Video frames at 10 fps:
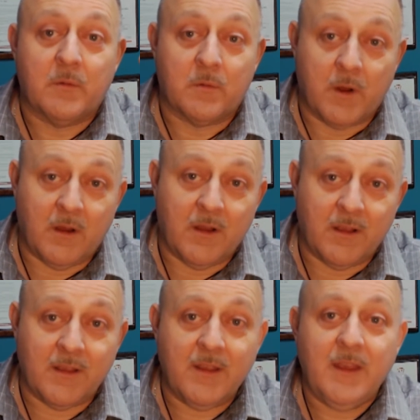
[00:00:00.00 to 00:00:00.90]

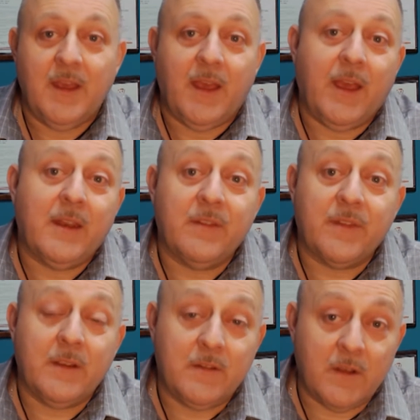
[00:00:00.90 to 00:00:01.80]
wrong, and if
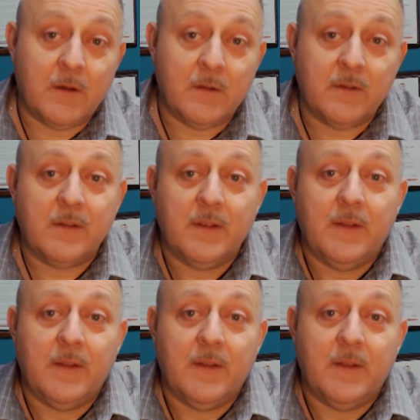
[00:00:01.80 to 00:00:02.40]
they don't,